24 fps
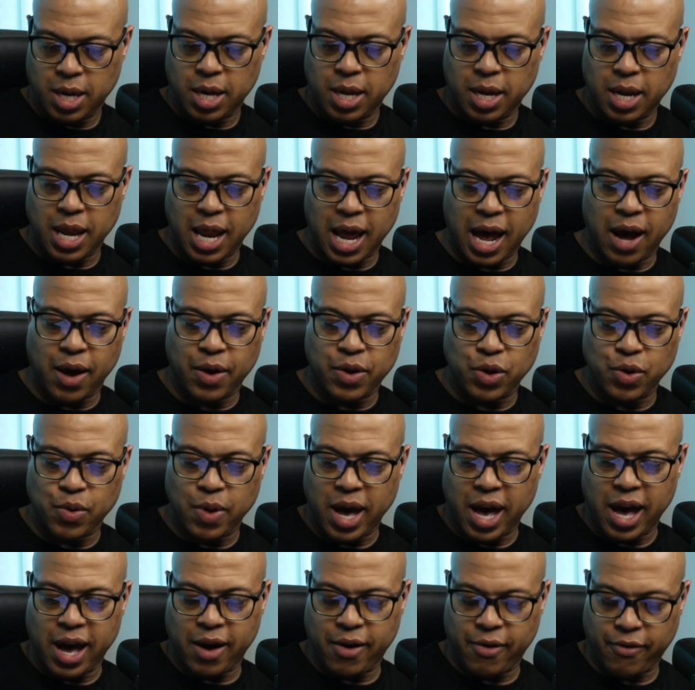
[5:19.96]
now you
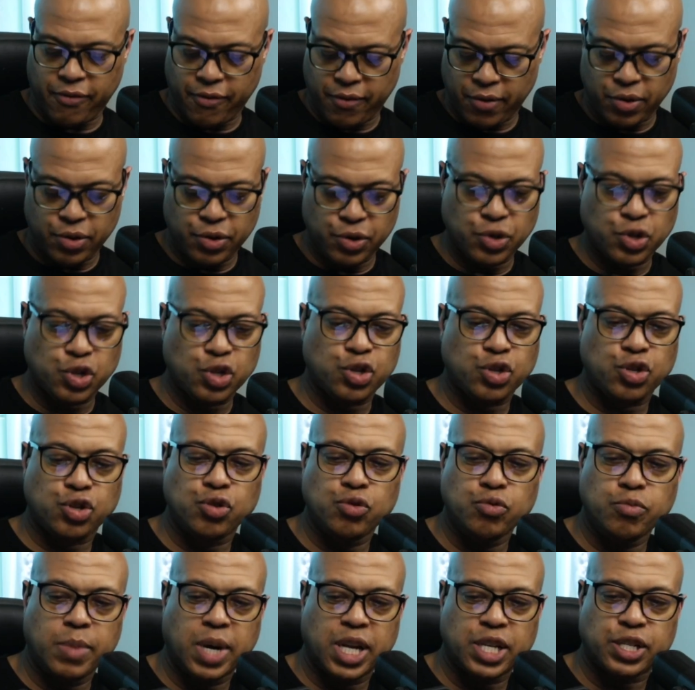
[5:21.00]
have
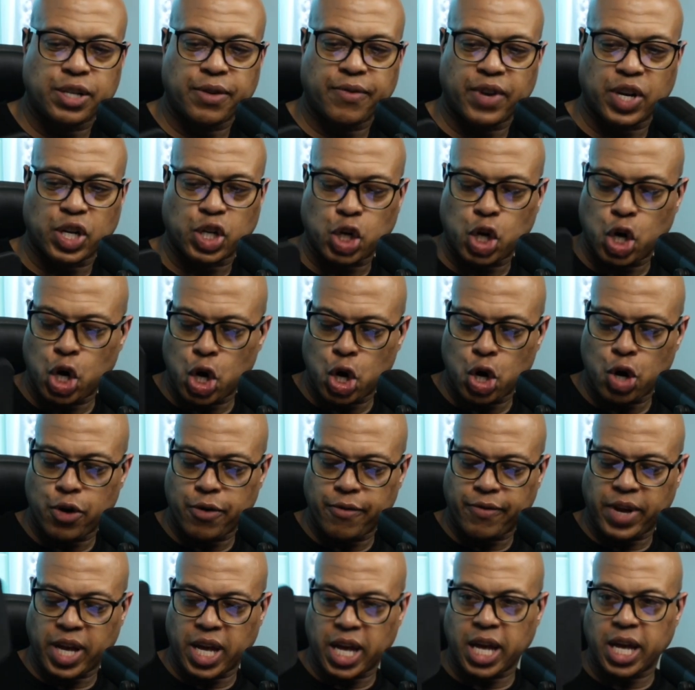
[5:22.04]
too much of a
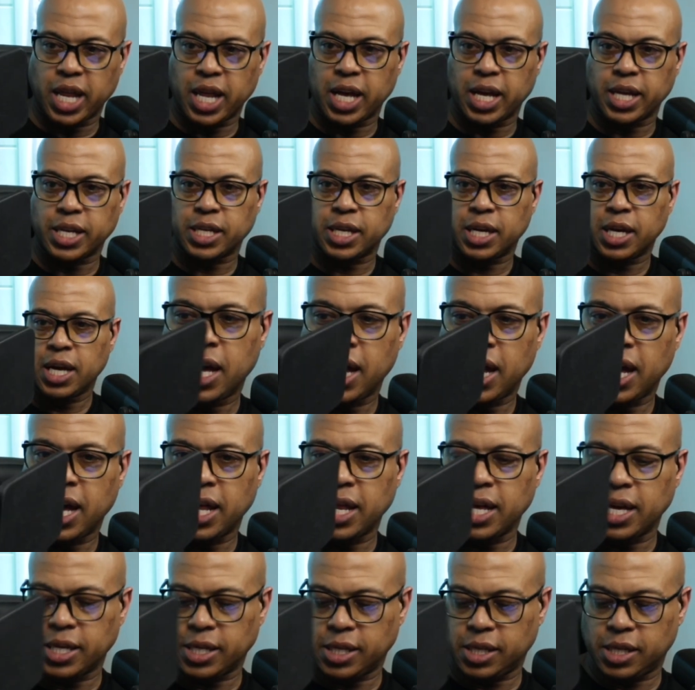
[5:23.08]
curve in it and
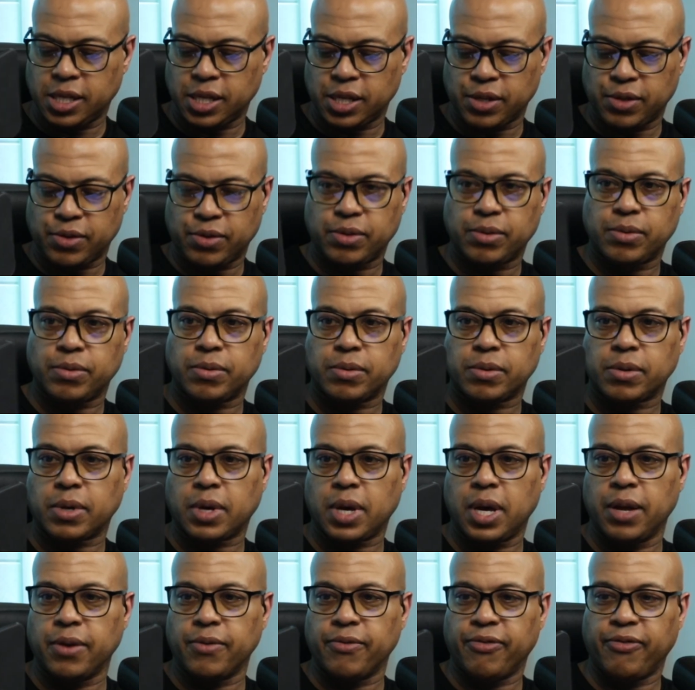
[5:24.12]
it just
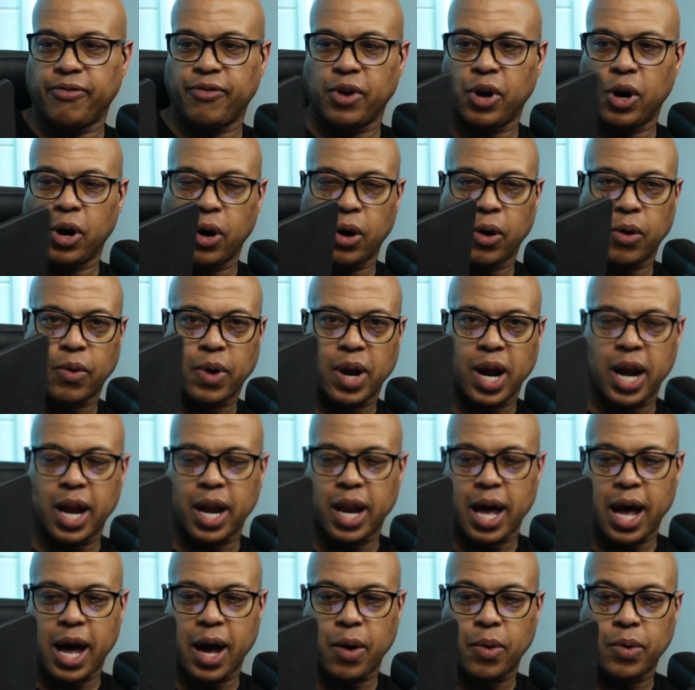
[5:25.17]
can fall right
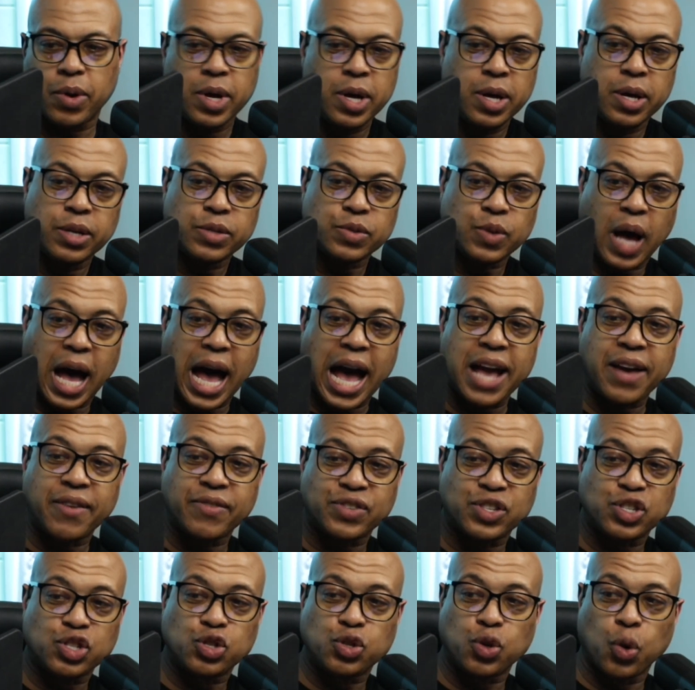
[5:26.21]
out. So I've
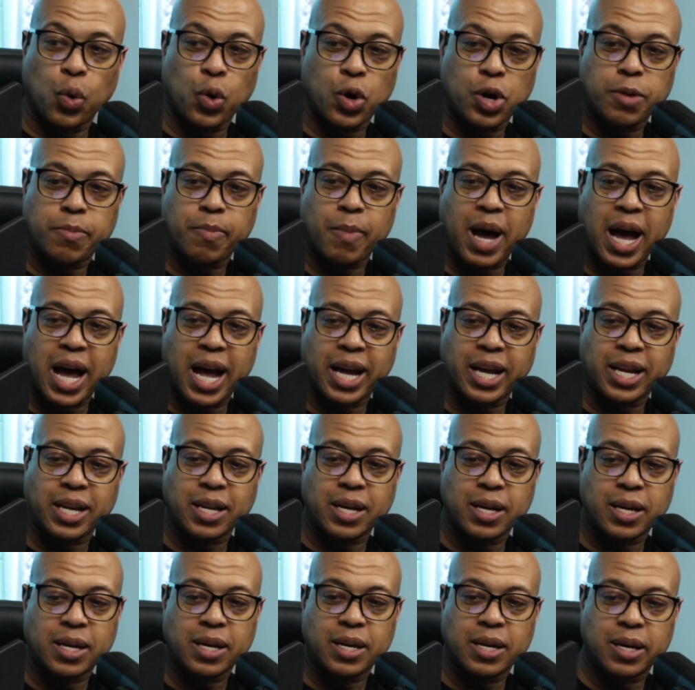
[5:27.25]
stored
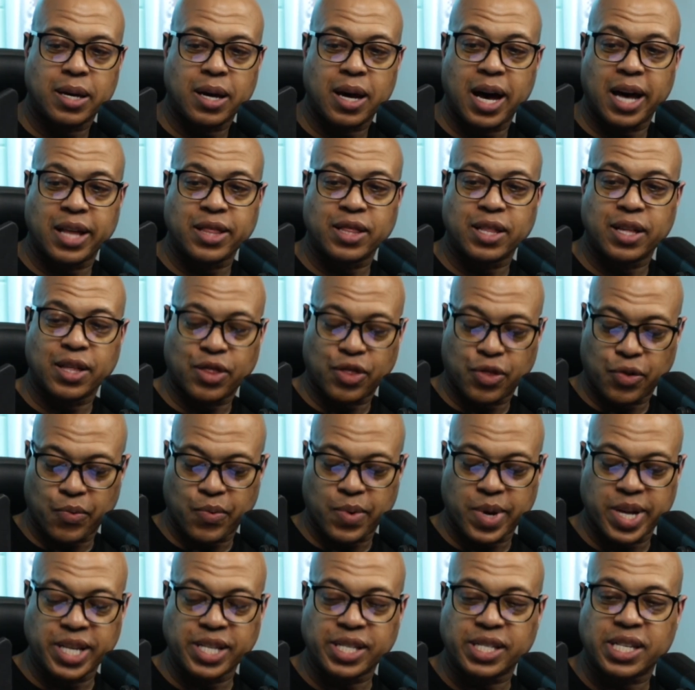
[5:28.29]
mine on the
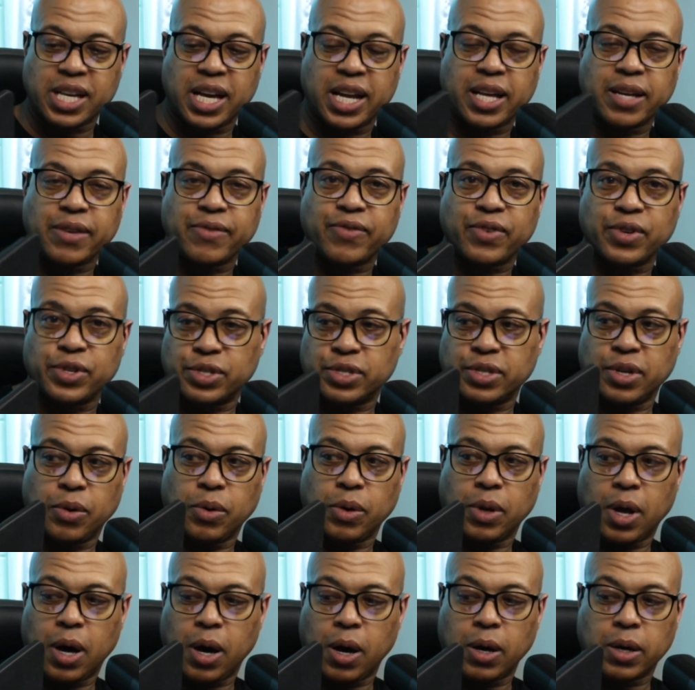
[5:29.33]
3 setting for so
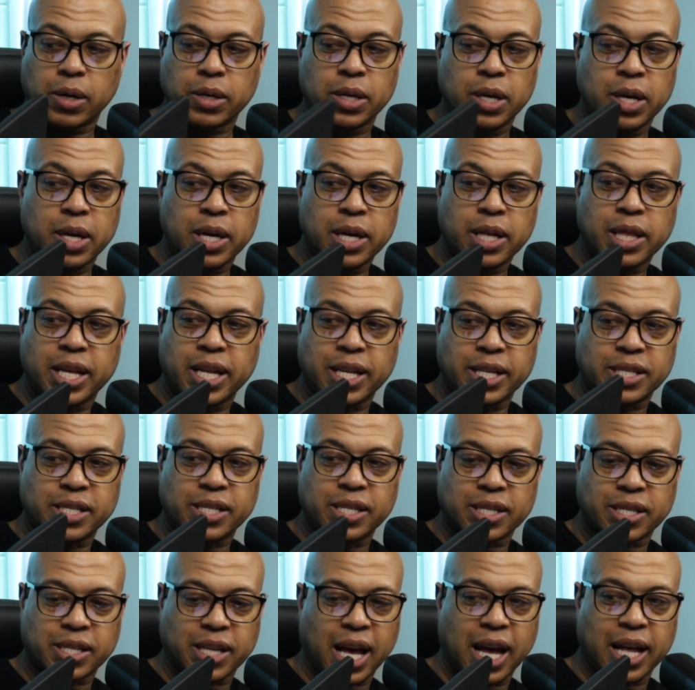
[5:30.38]
long that it's
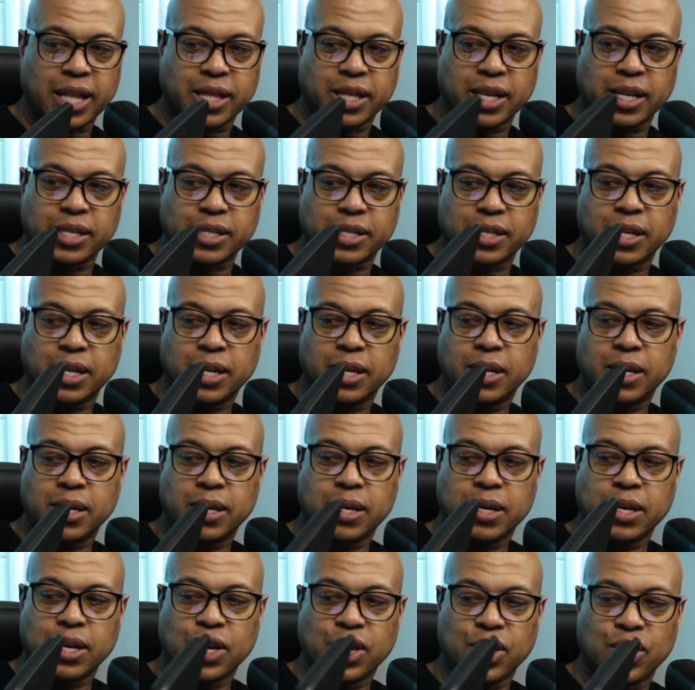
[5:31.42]
just got this
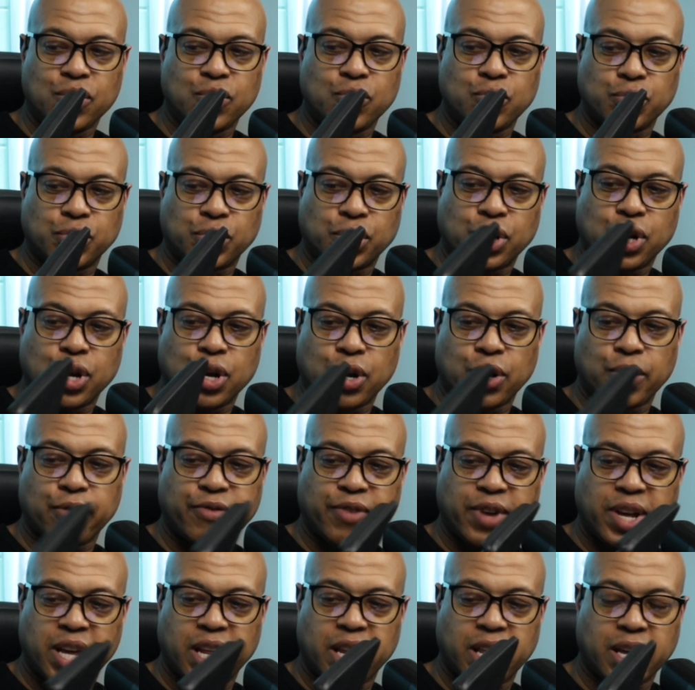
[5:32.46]
huge curve
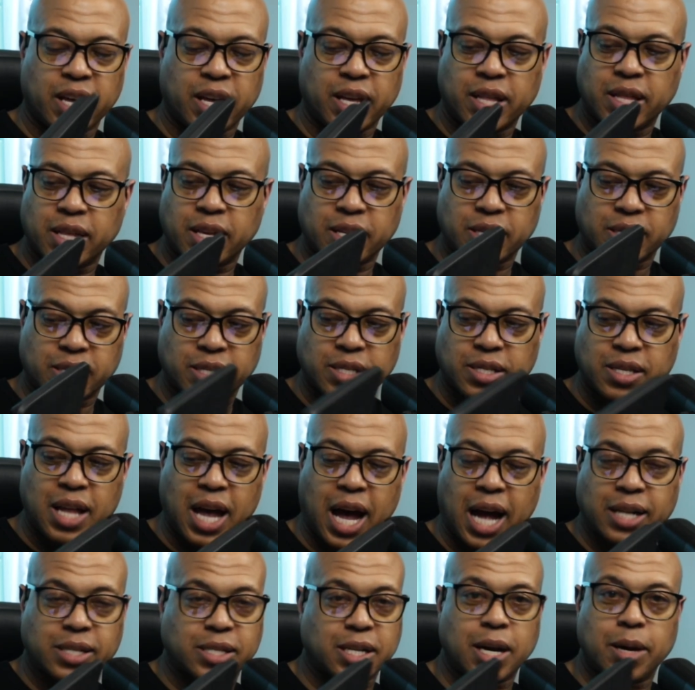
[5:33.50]
in it and it's
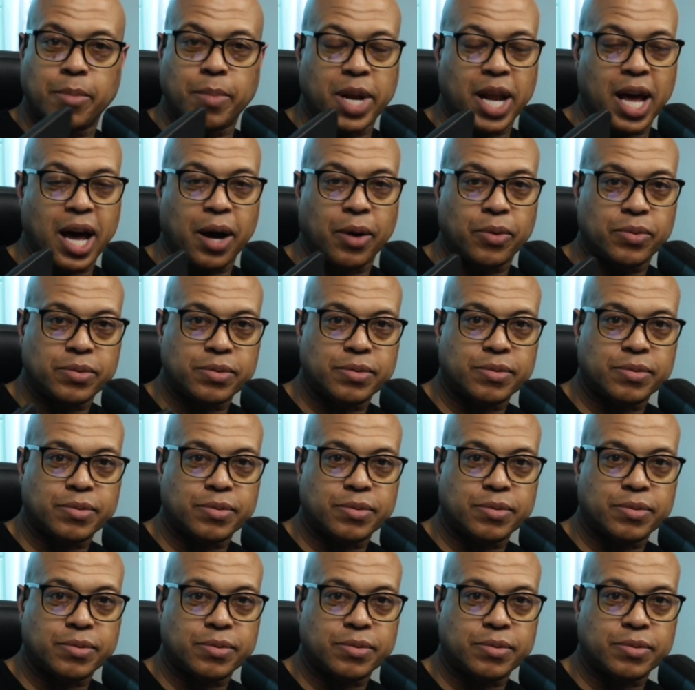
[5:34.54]
not coming out.